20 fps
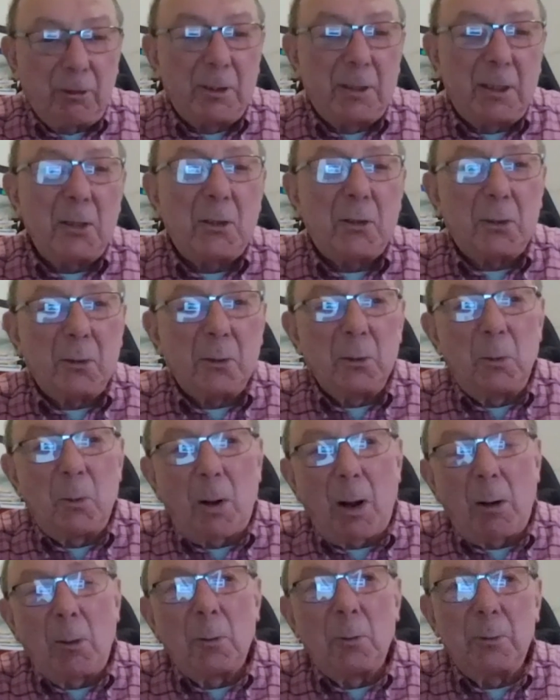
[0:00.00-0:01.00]

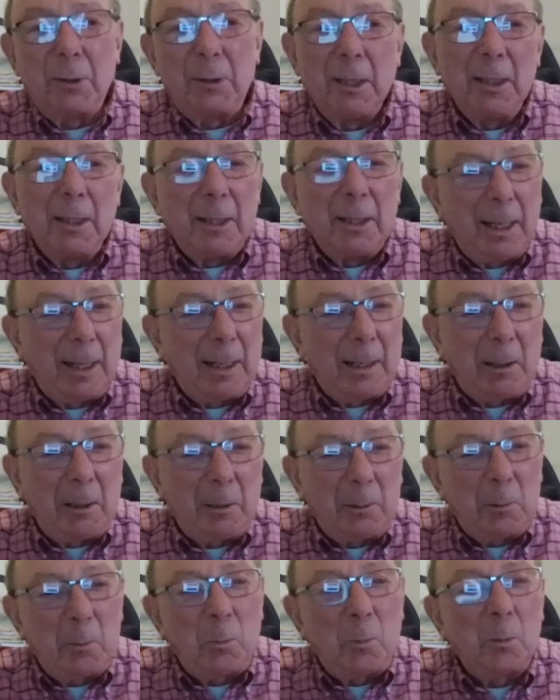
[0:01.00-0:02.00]
traditional
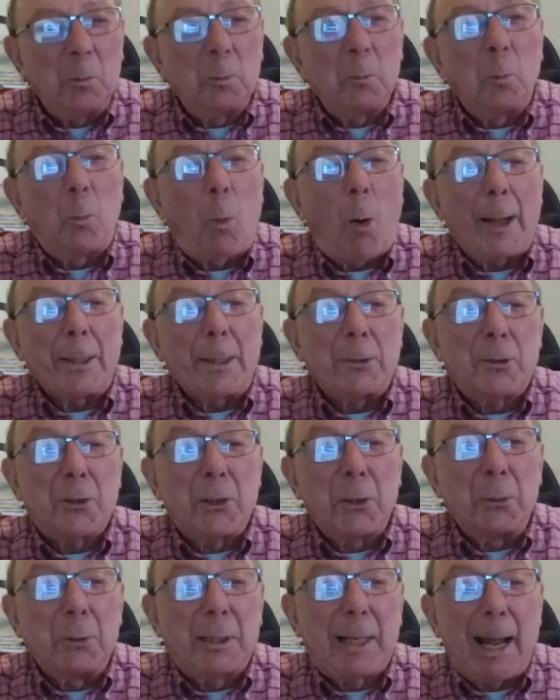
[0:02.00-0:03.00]
old white
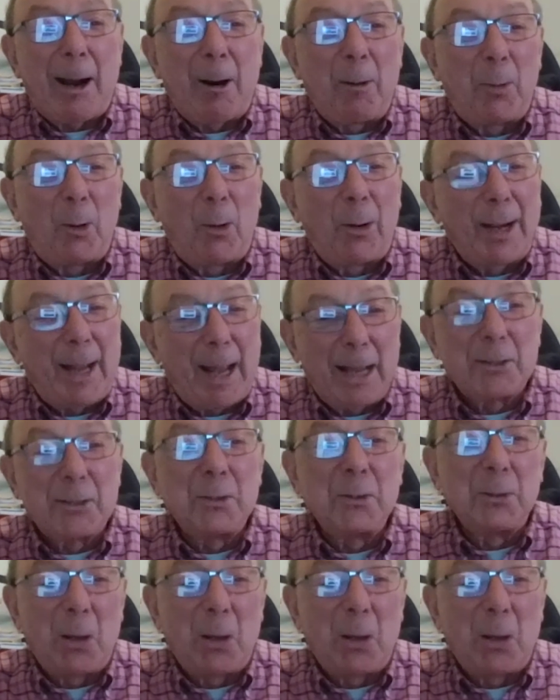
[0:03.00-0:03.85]
shoe cowboy has